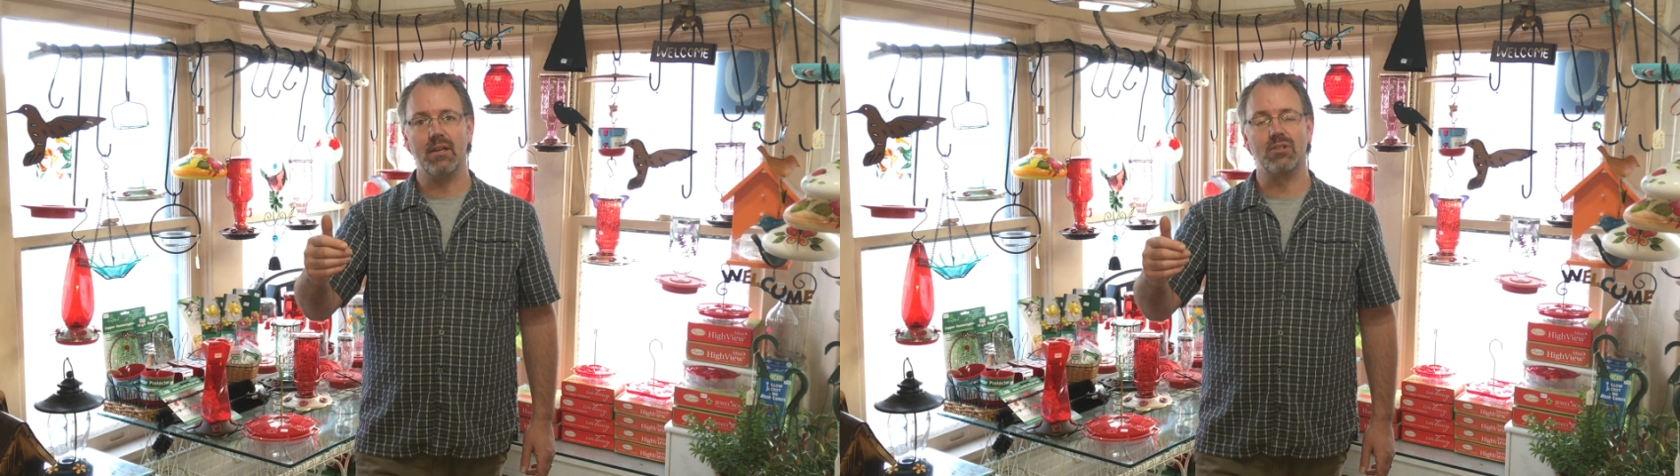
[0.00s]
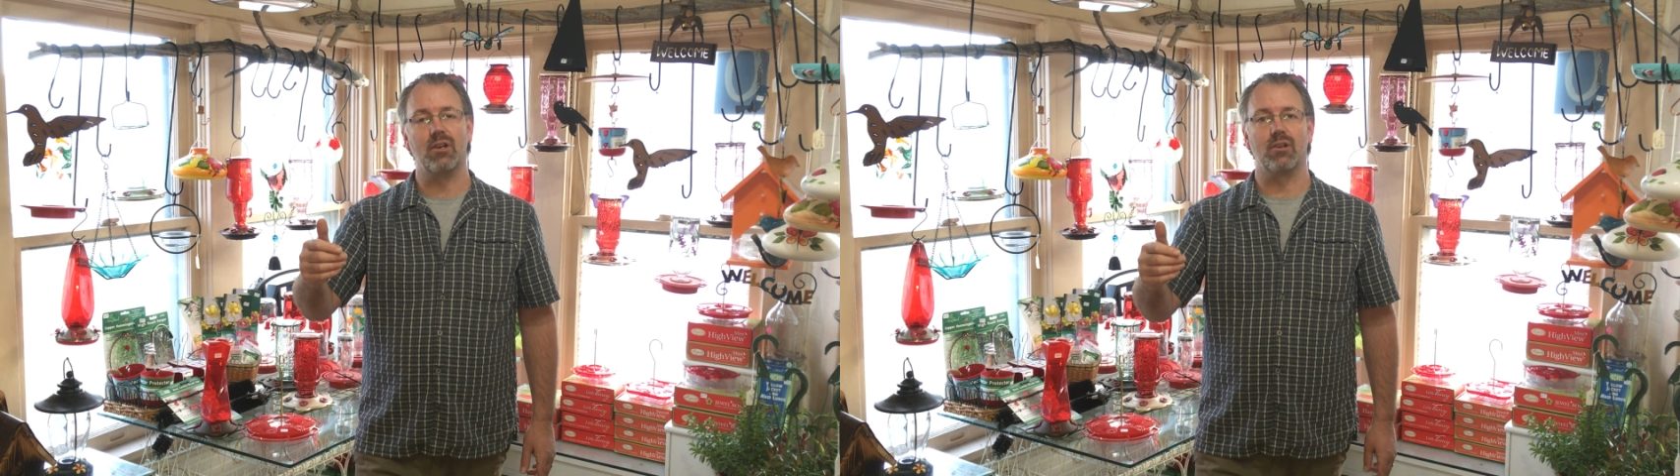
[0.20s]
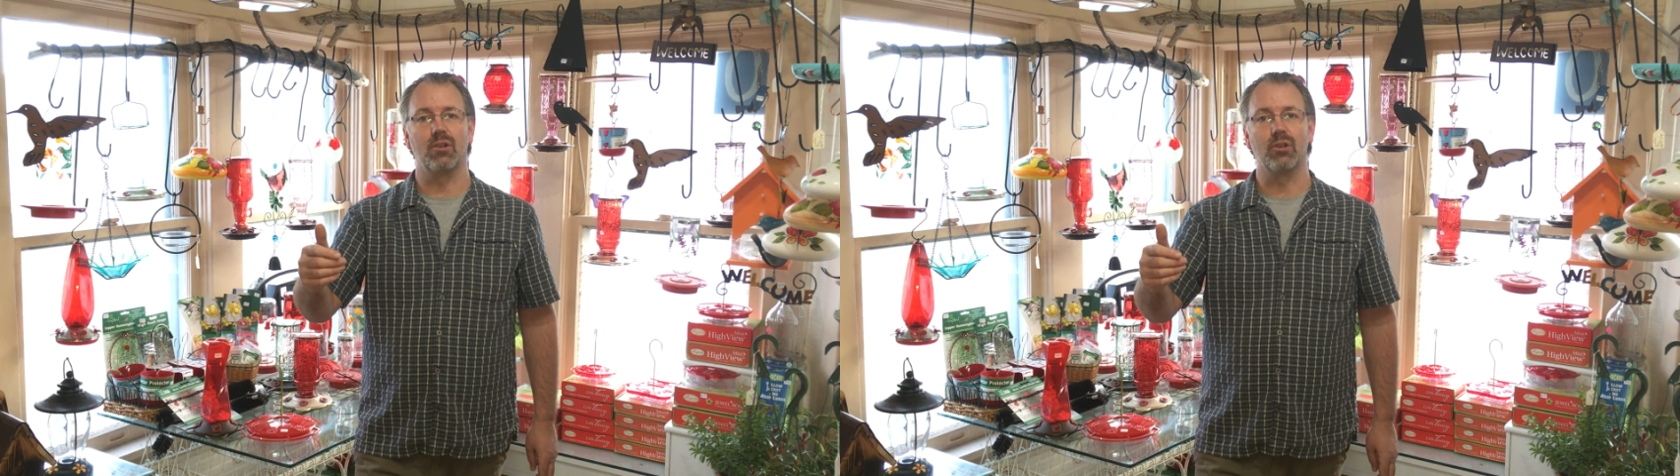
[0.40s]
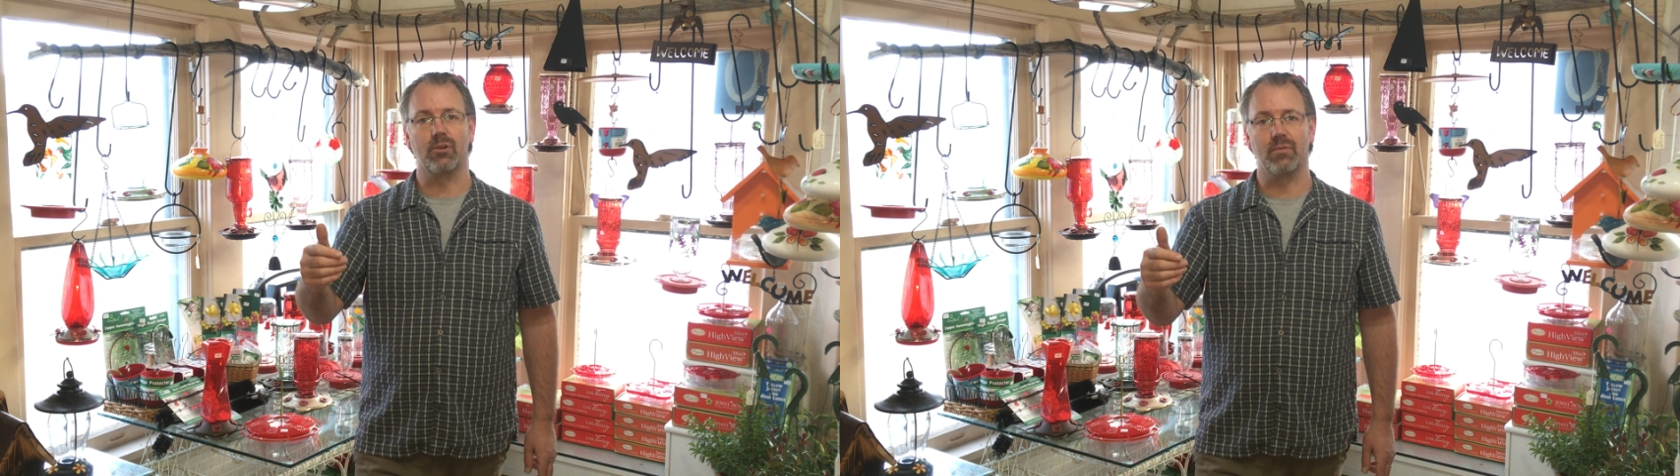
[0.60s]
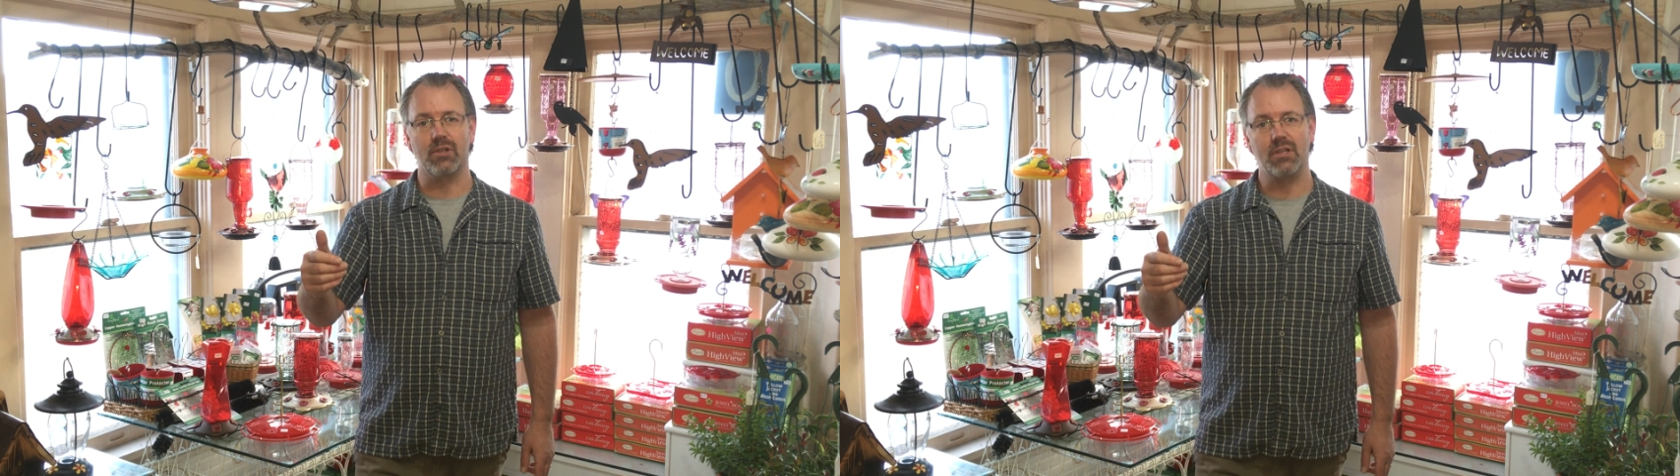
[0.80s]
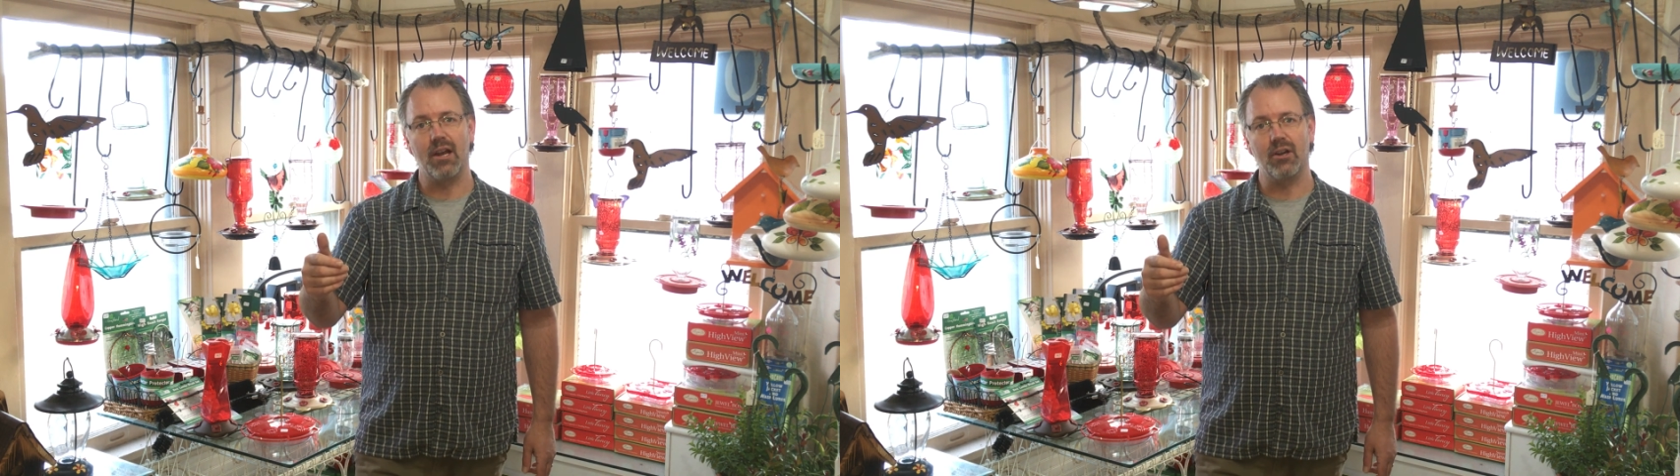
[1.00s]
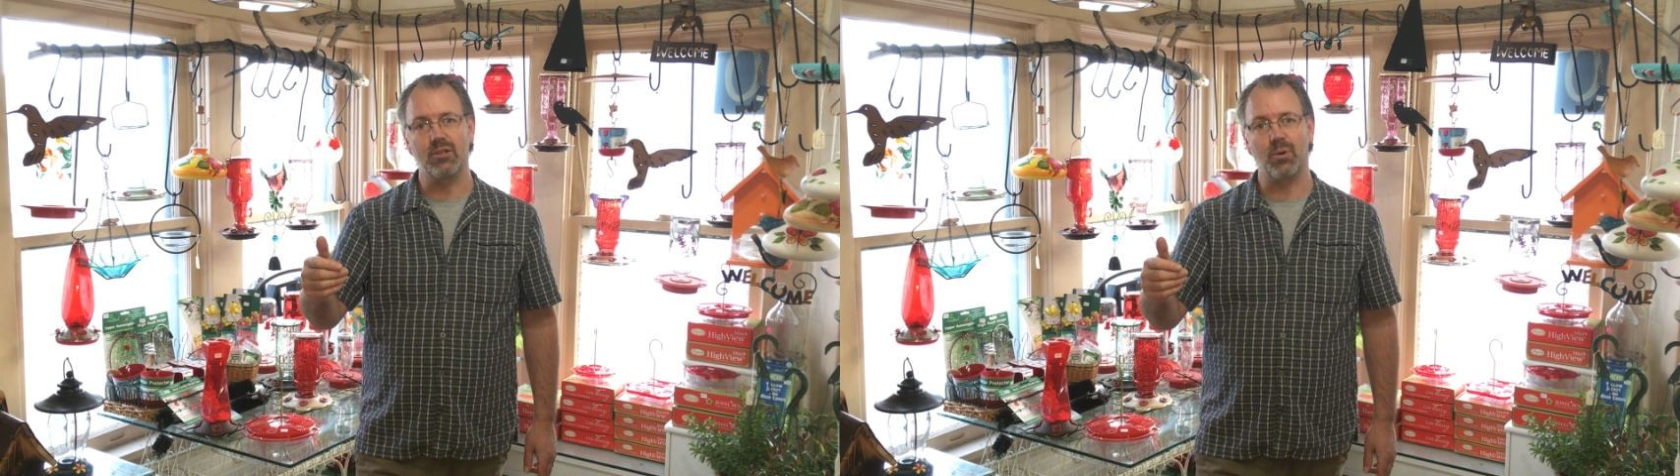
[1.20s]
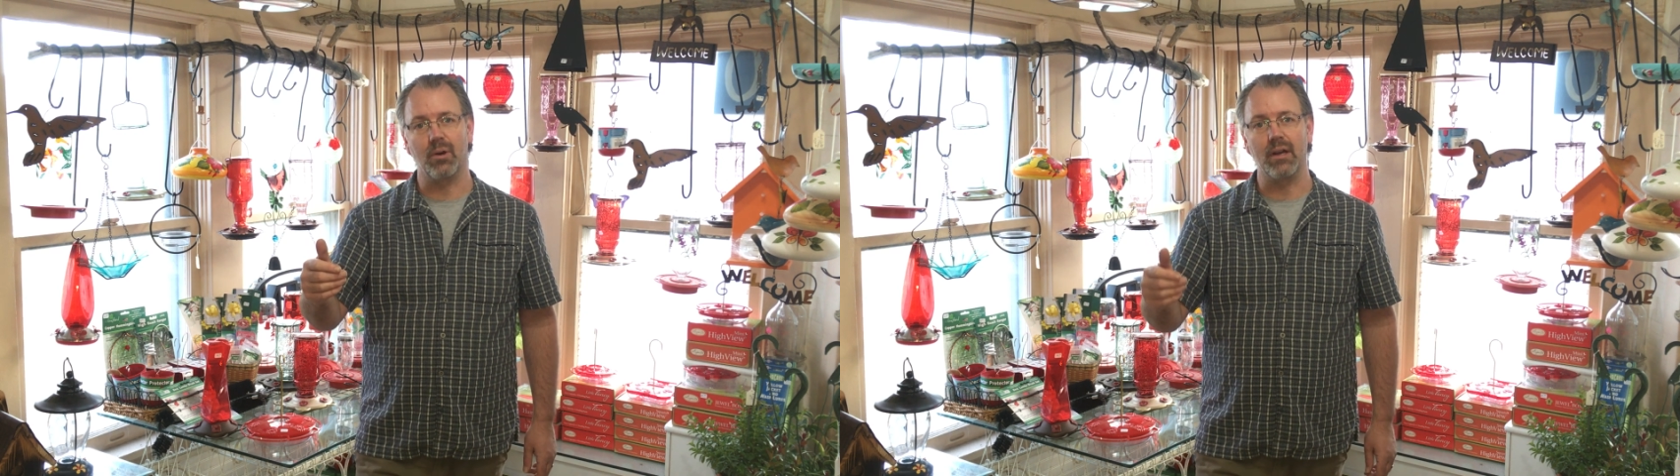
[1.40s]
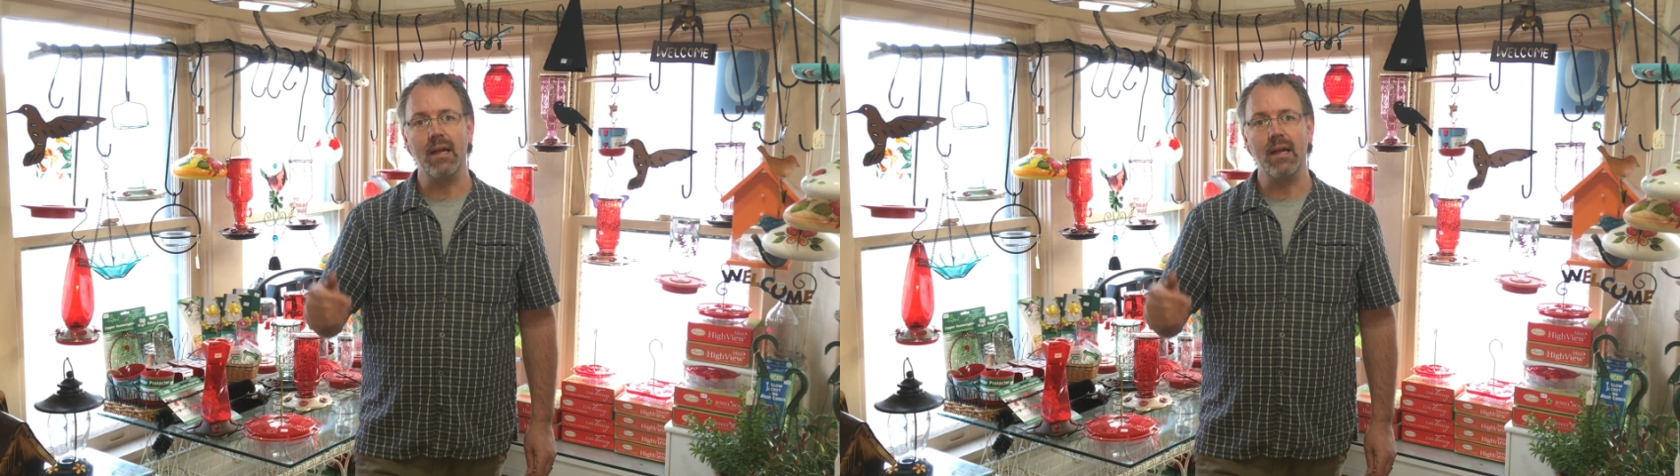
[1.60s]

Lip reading: starting to look for territory.